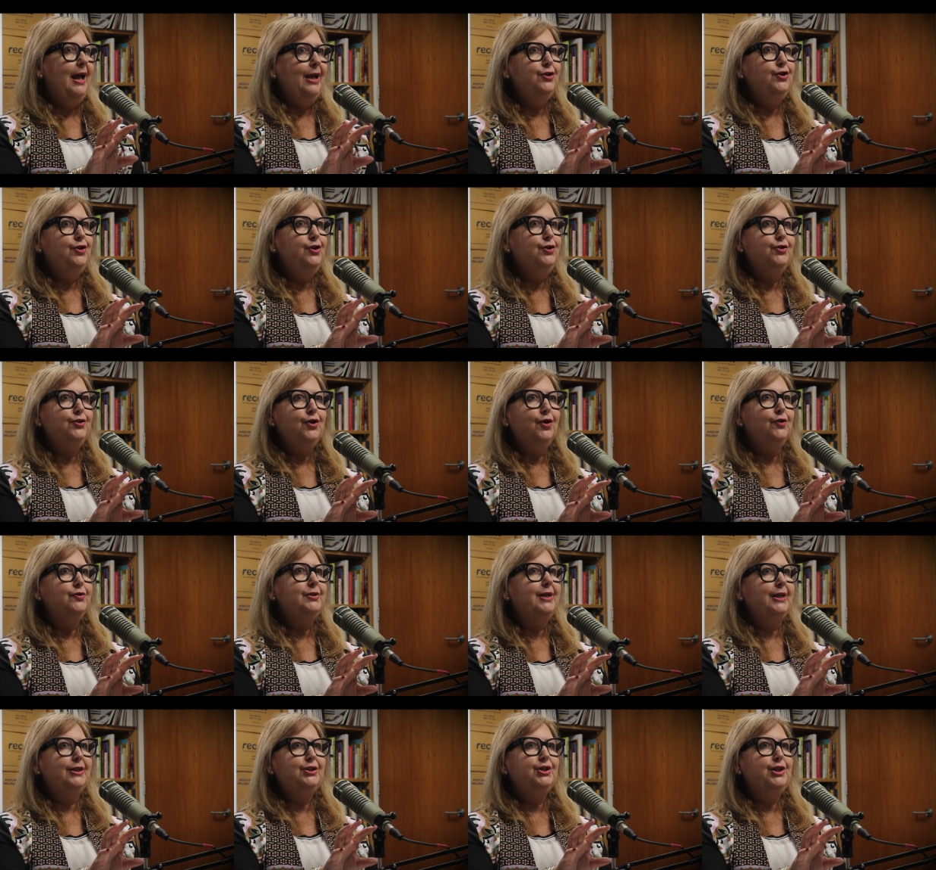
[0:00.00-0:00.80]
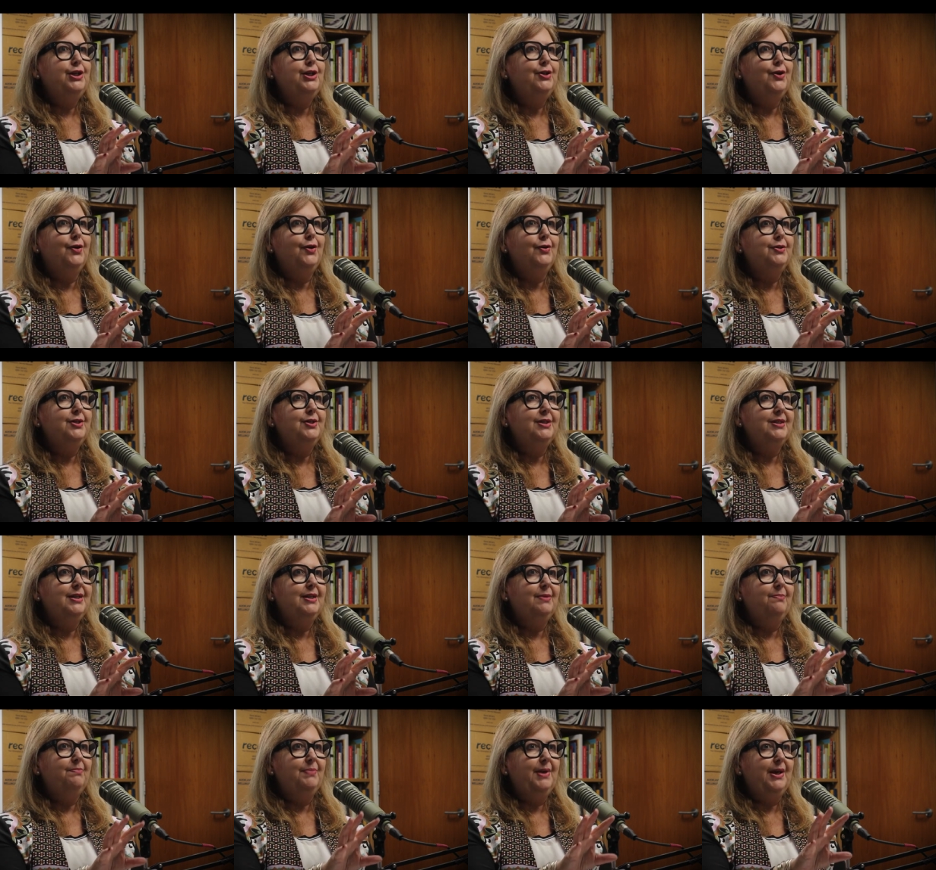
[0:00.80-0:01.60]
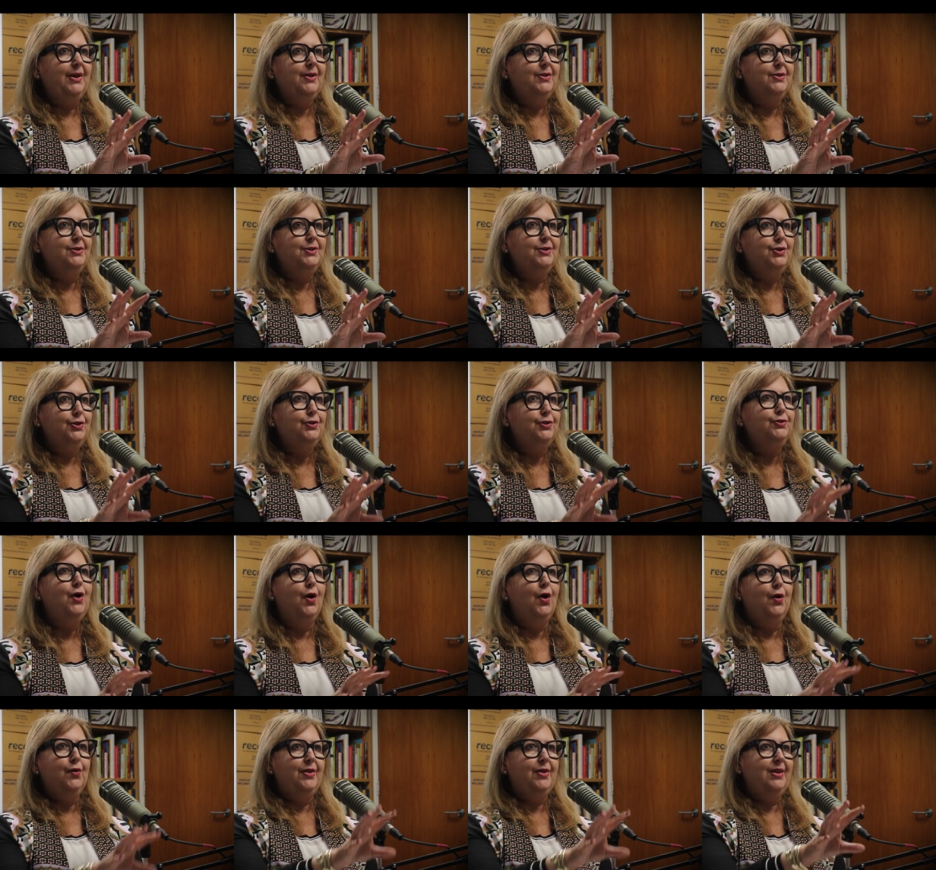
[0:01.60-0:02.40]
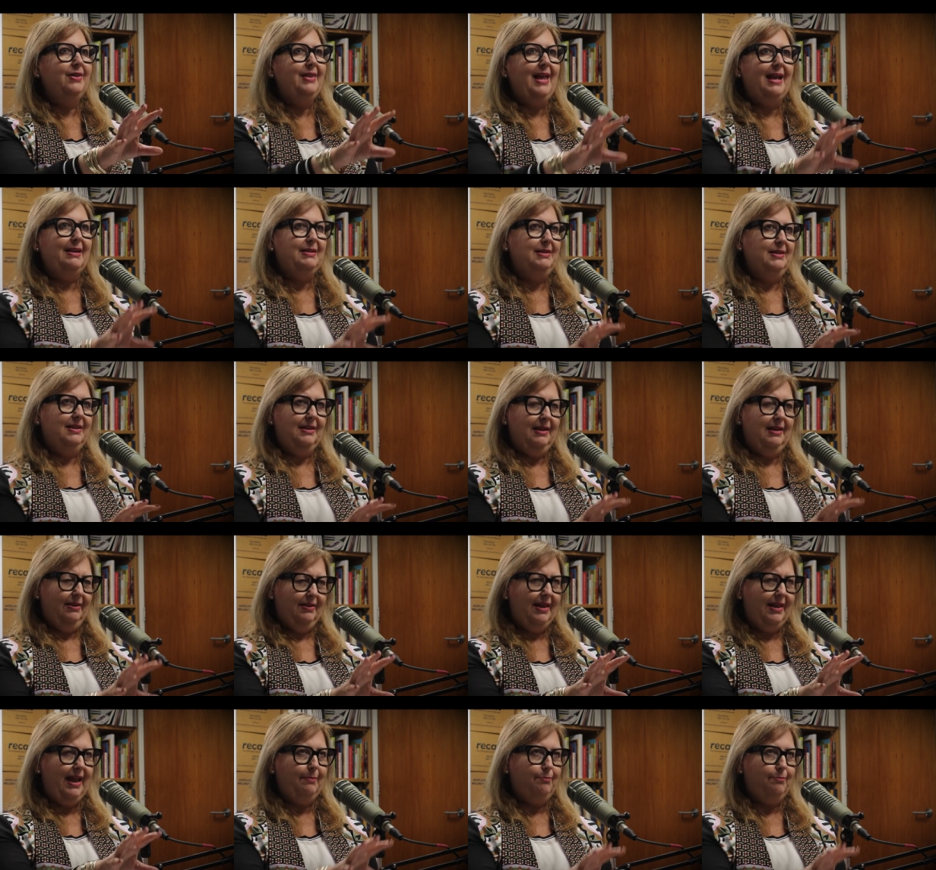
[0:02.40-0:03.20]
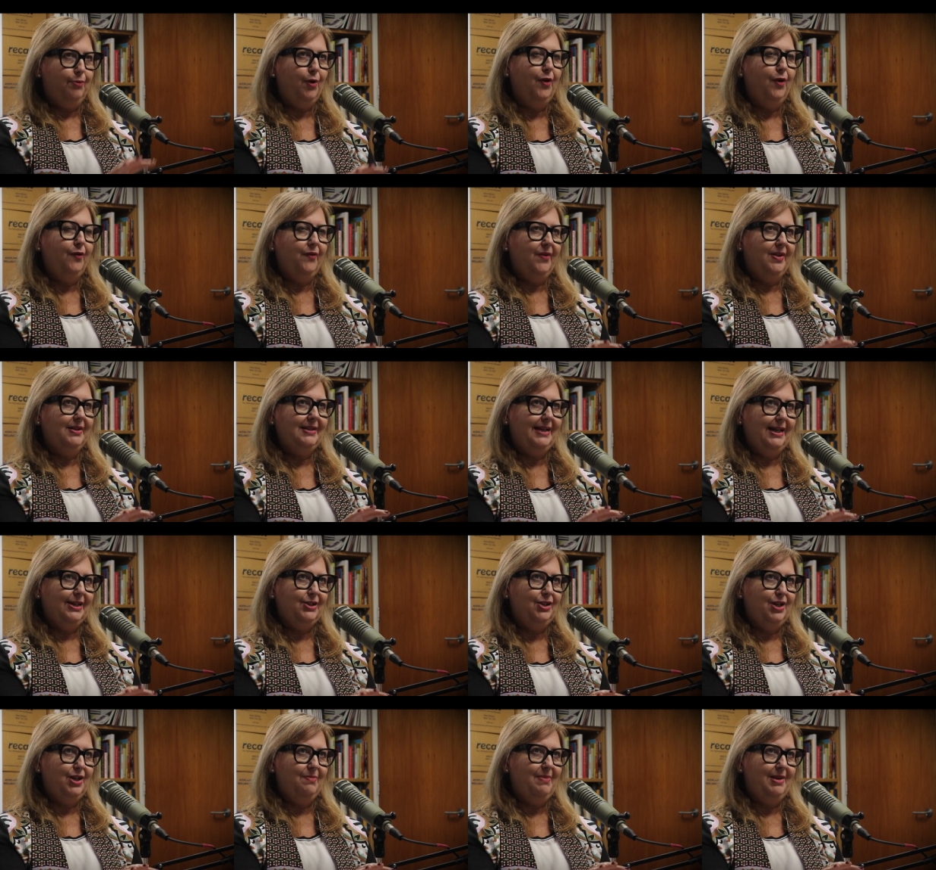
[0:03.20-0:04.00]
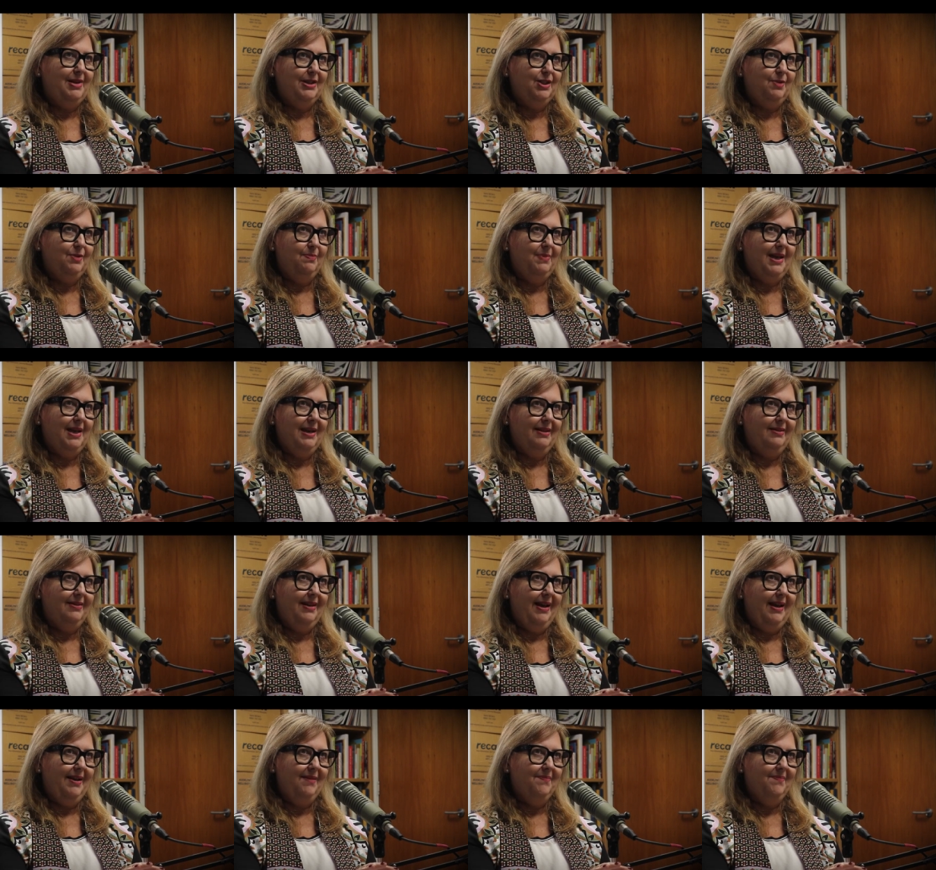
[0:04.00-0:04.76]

and you don't actually notice it because you know that that's, that profile's actually meant to be in